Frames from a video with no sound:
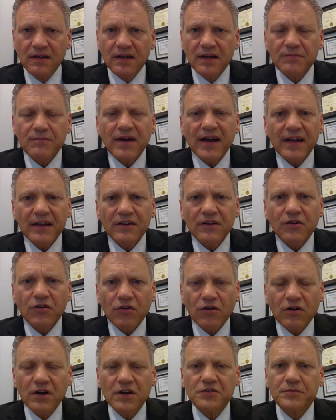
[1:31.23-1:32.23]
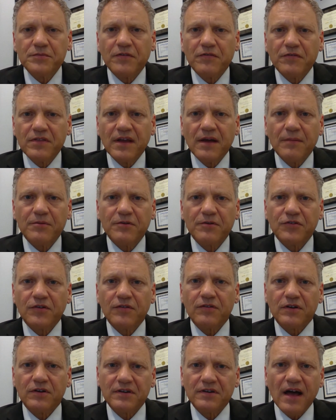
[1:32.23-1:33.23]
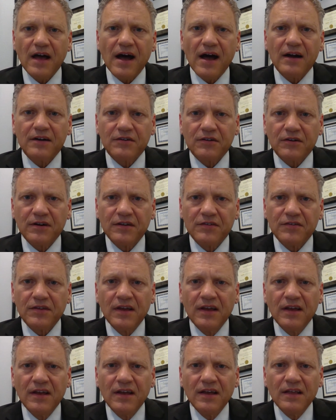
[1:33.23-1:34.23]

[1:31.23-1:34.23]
And my encouragement for the upper cervical doctor is